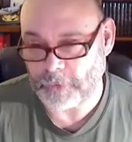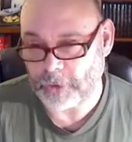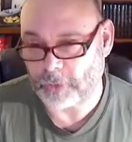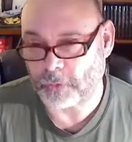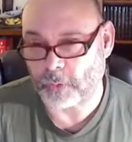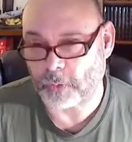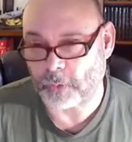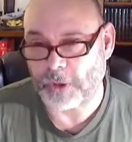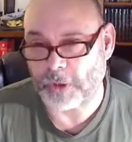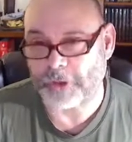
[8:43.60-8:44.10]

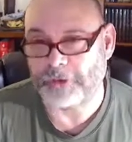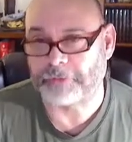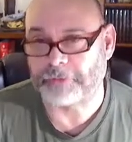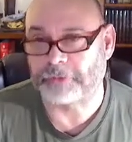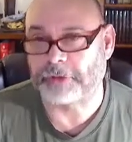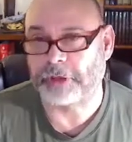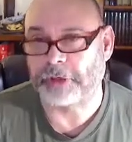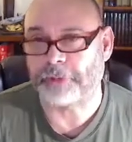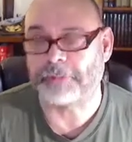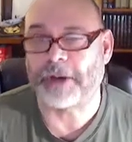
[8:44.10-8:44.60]
where
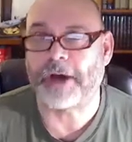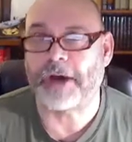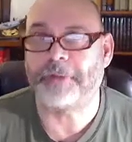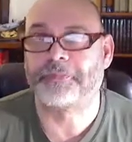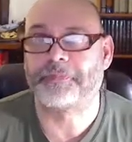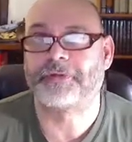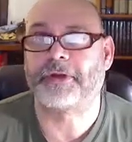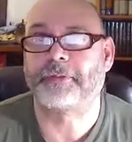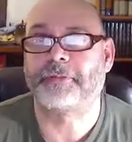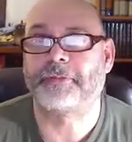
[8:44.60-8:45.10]
it
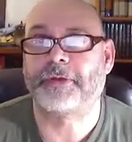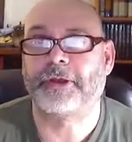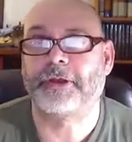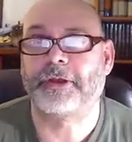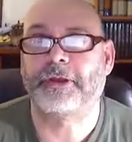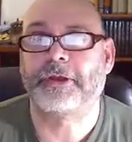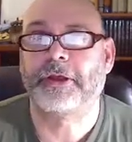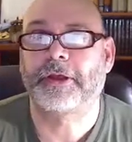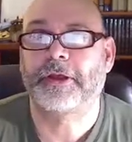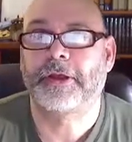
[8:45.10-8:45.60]
pops up
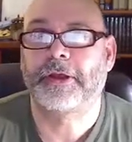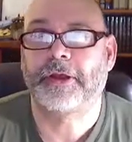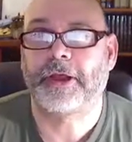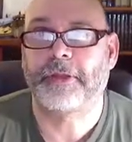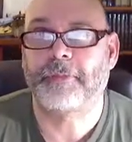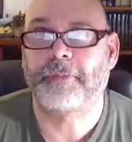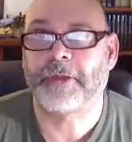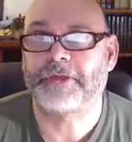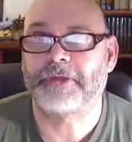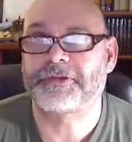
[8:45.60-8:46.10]
a
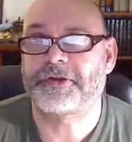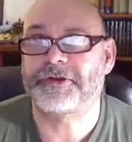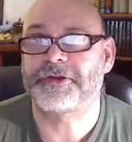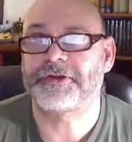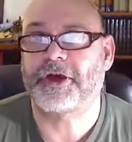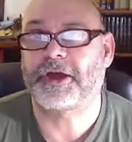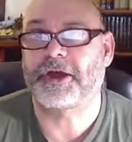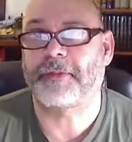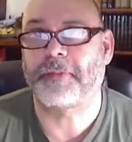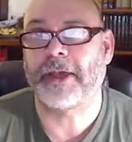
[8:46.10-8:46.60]
message
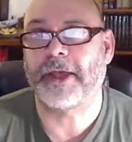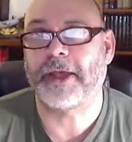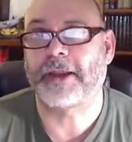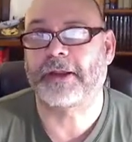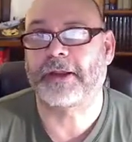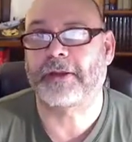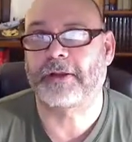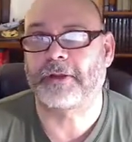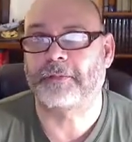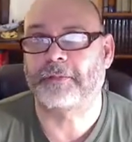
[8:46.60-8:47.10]

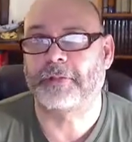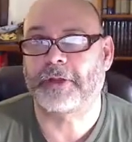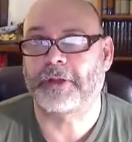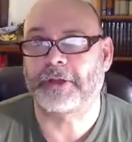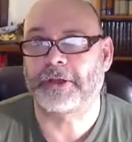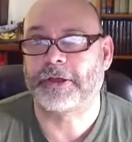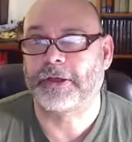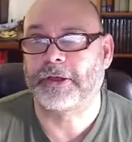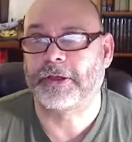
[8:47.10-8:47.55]
automatically, but